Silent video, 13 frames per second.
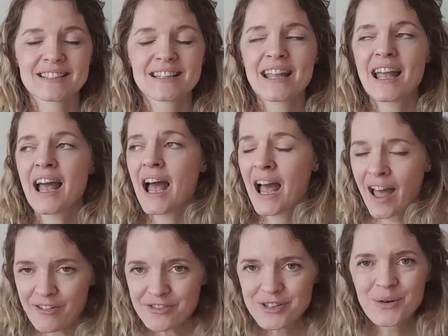They
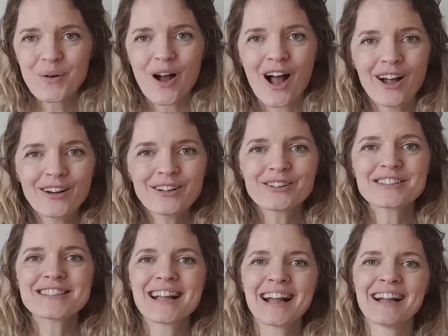have to
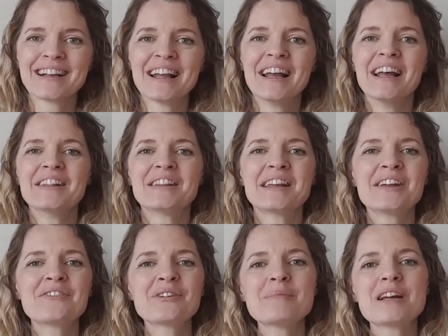understand
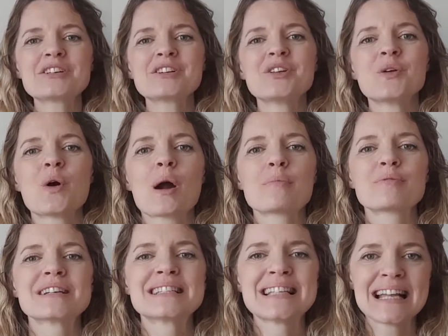the information you are
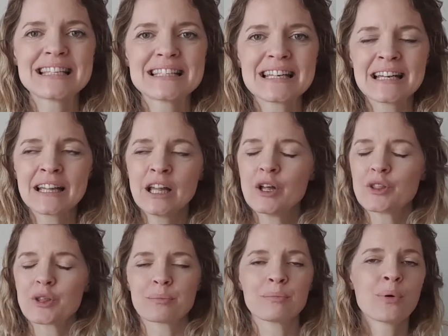presenting,
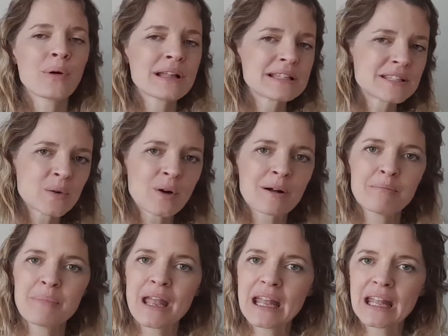the points you are
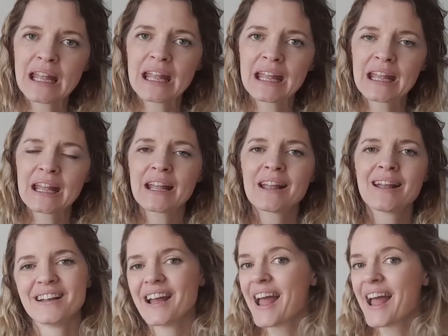making,